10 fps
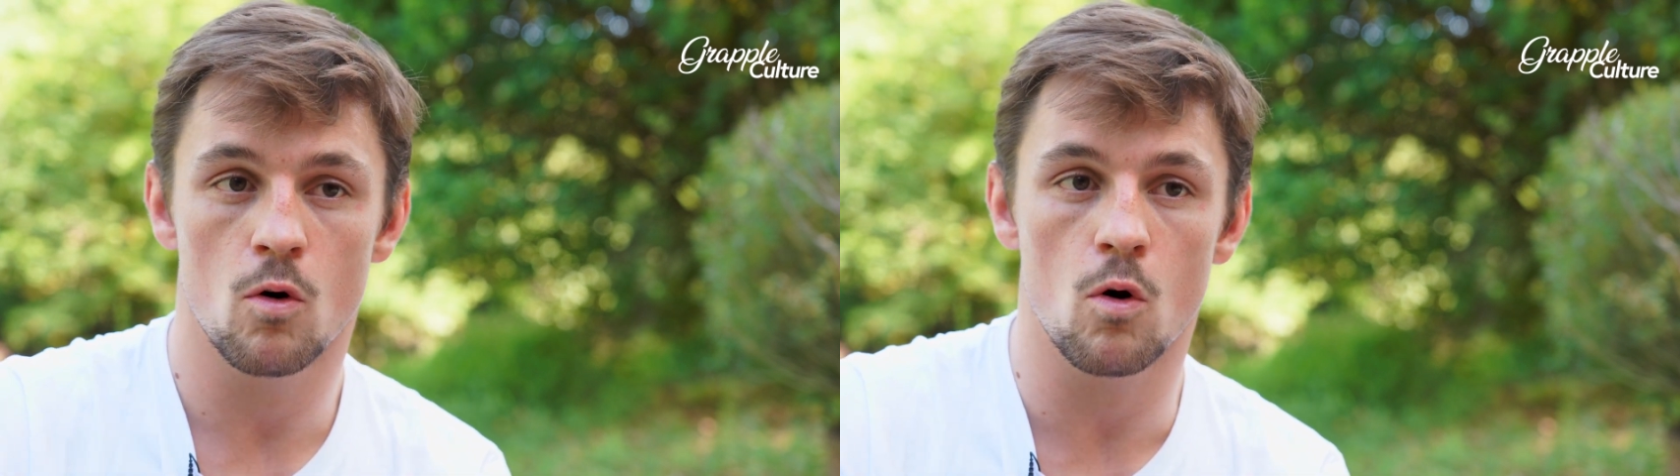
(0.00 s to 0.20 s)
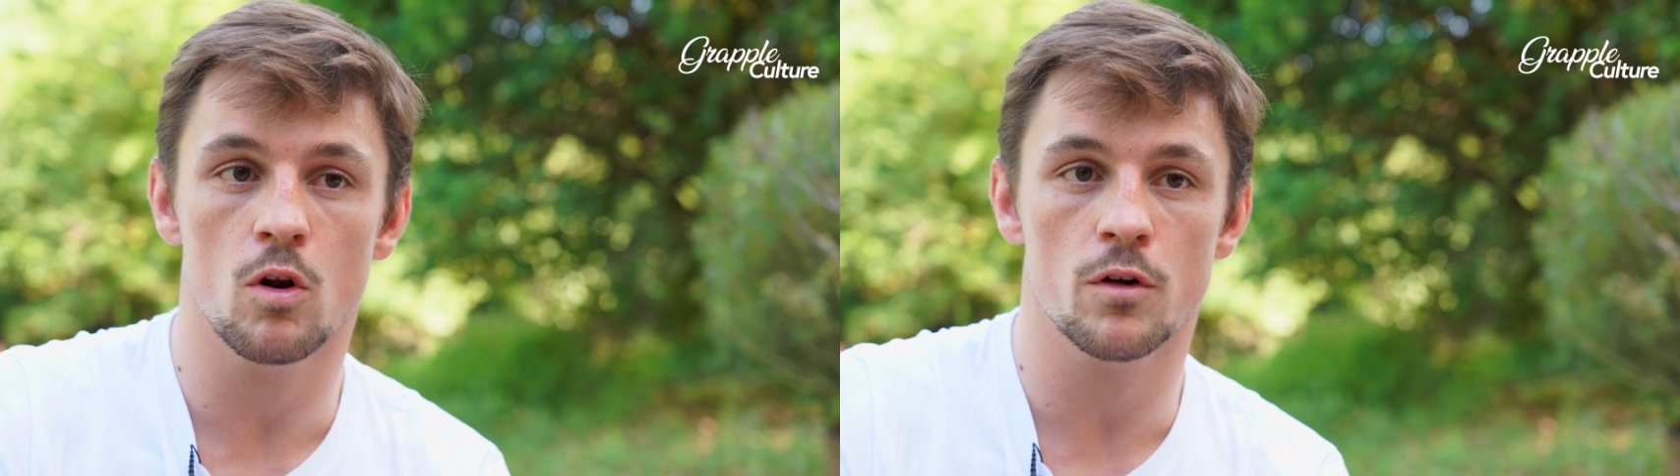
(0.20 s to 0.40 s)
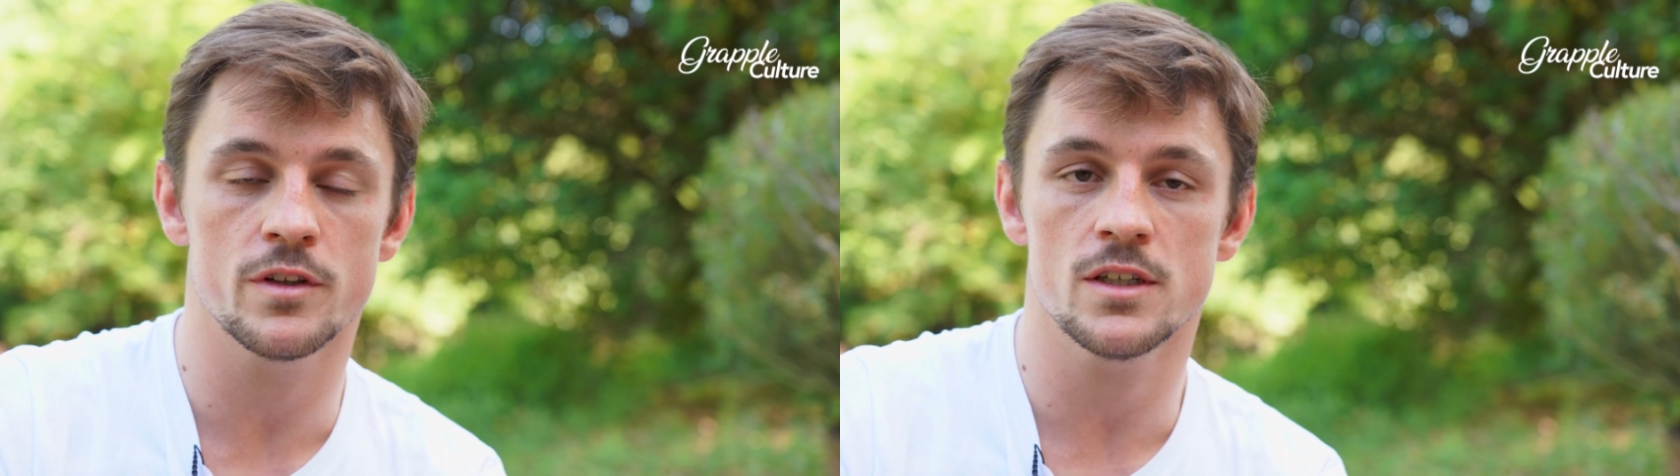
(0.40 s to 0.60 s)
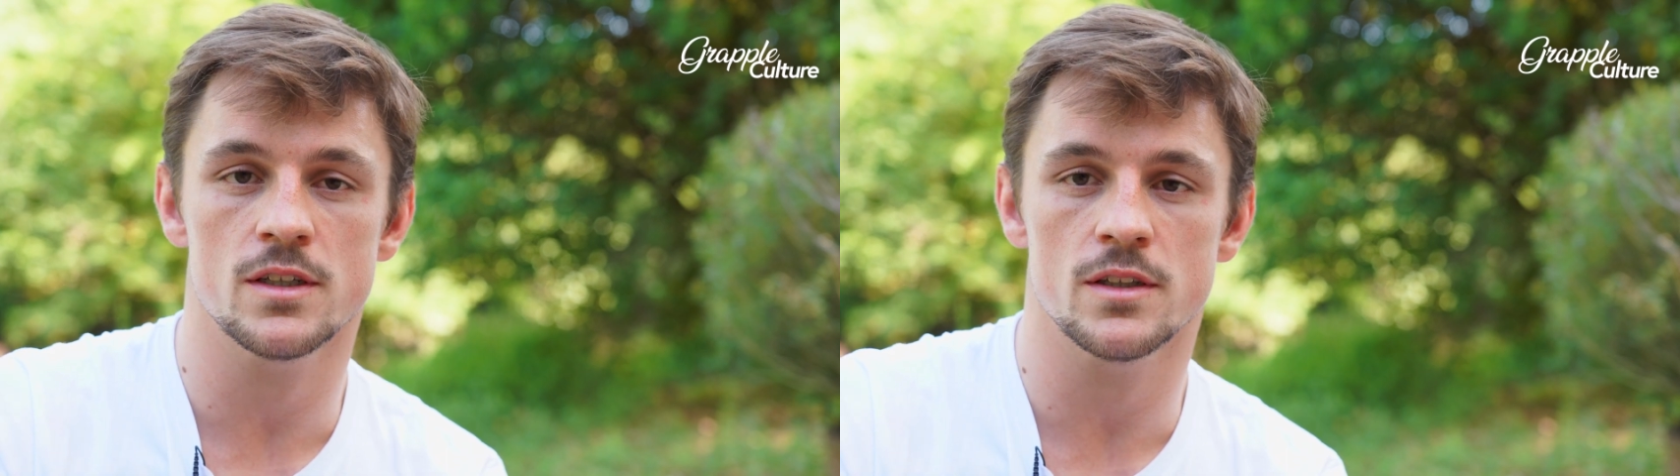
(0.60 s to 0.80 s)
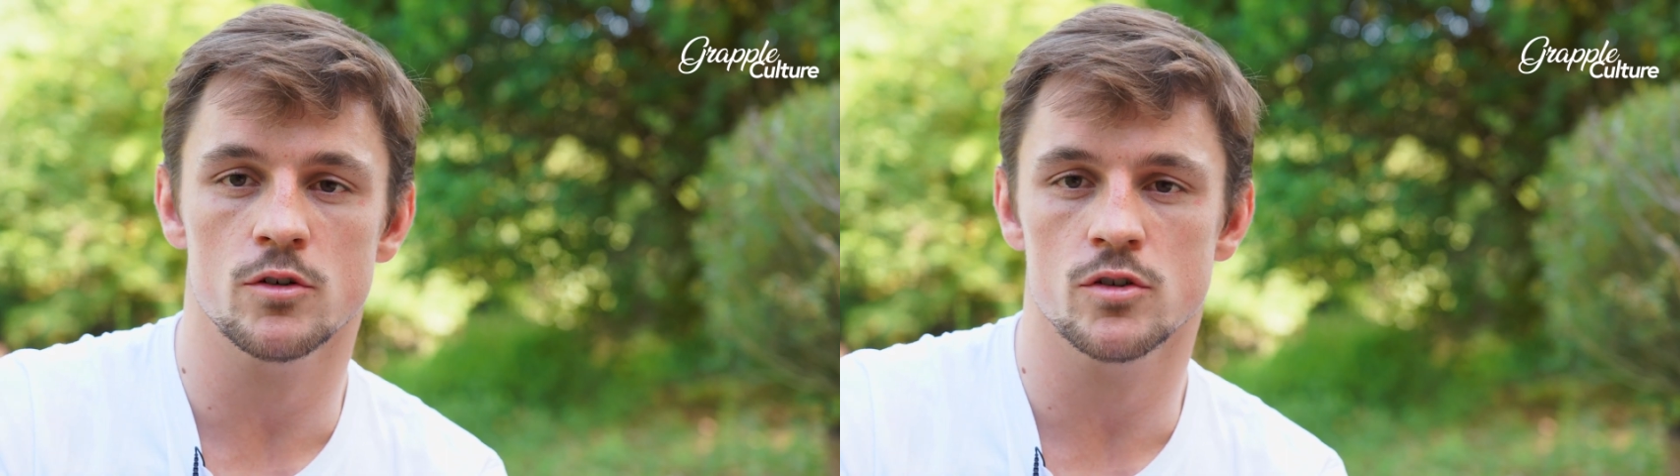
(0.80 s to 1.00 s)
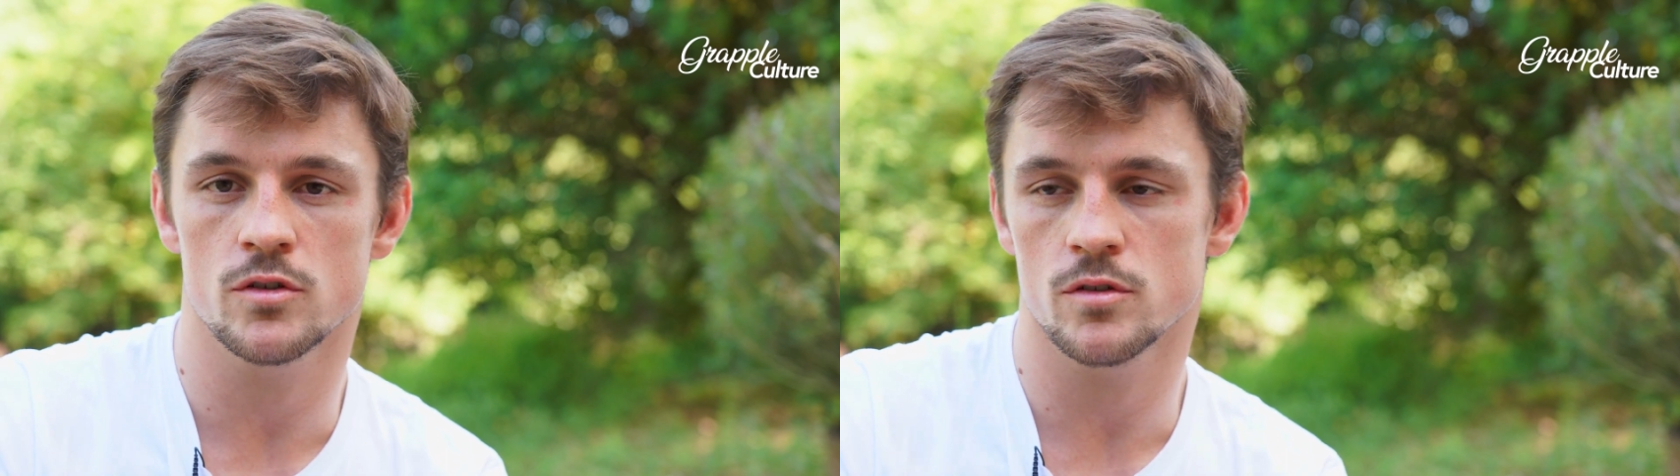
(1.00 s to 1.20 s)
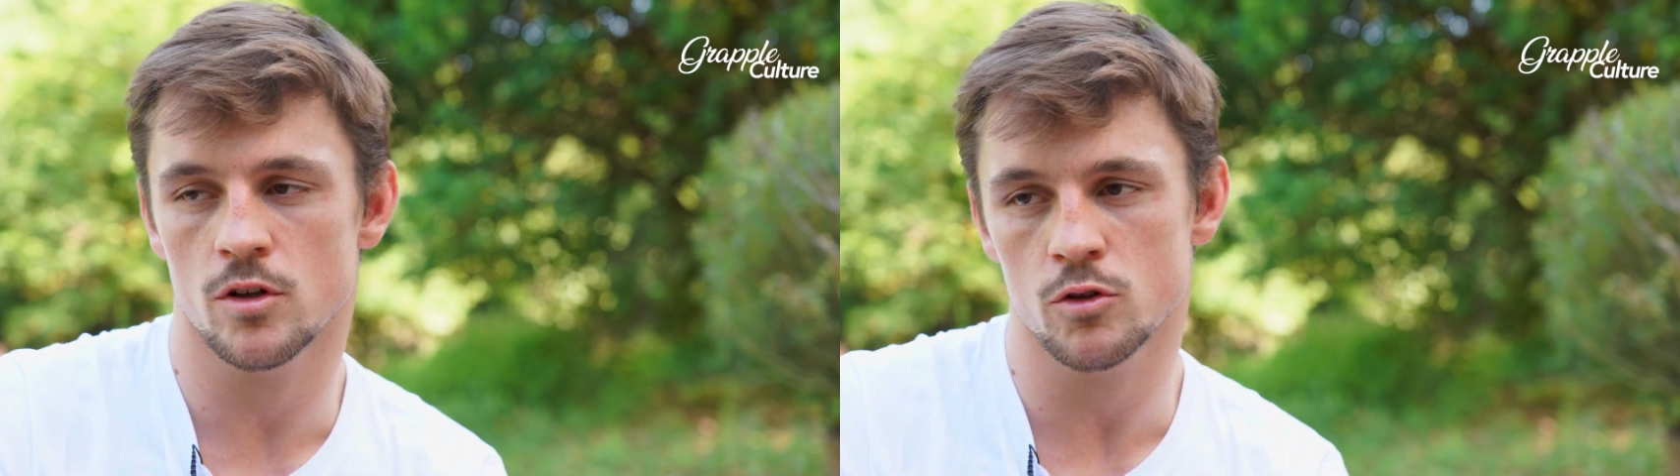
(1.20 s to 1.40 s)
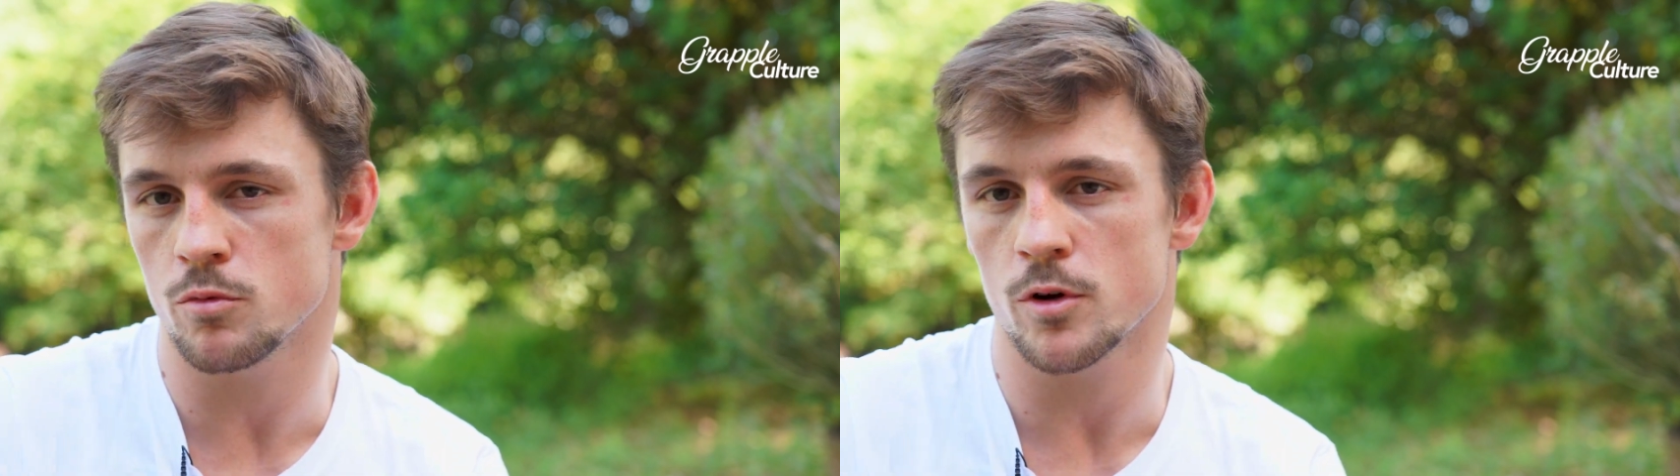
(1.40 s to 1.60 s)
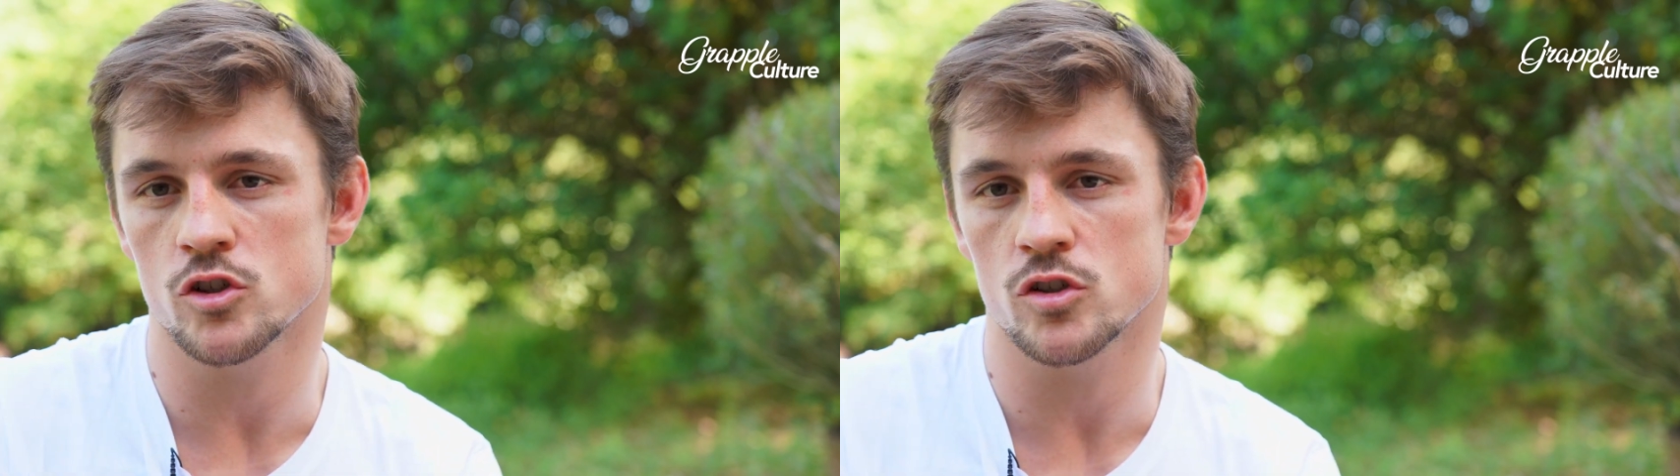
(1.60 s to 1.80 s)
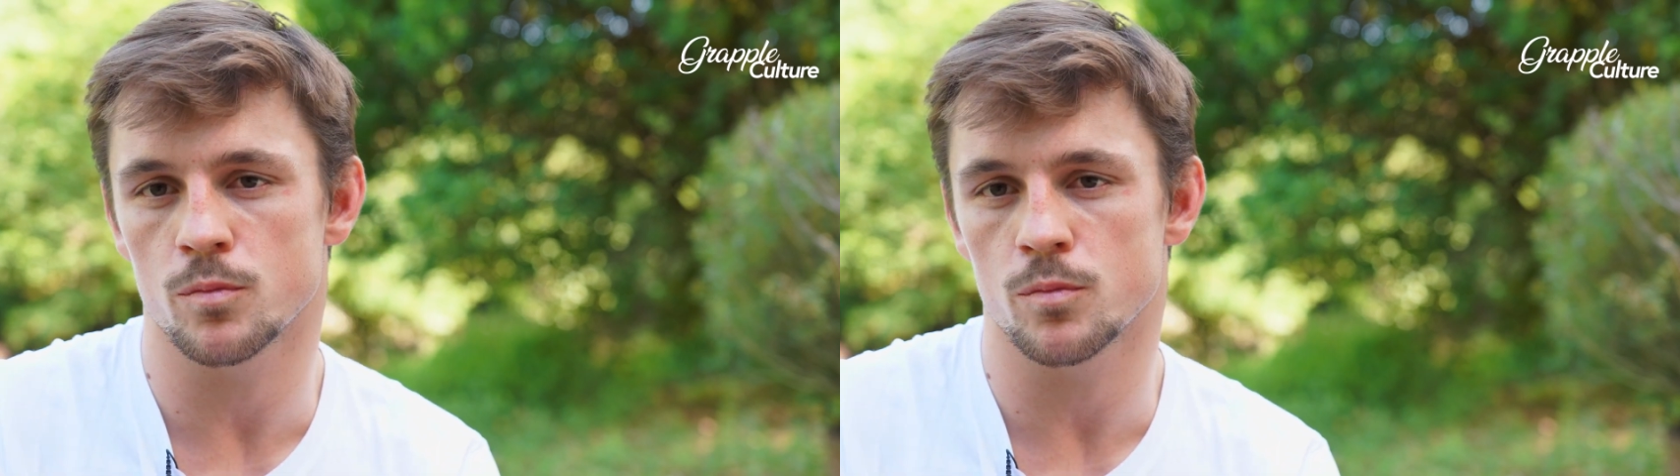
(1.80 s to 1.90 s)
all of this, and there's not too much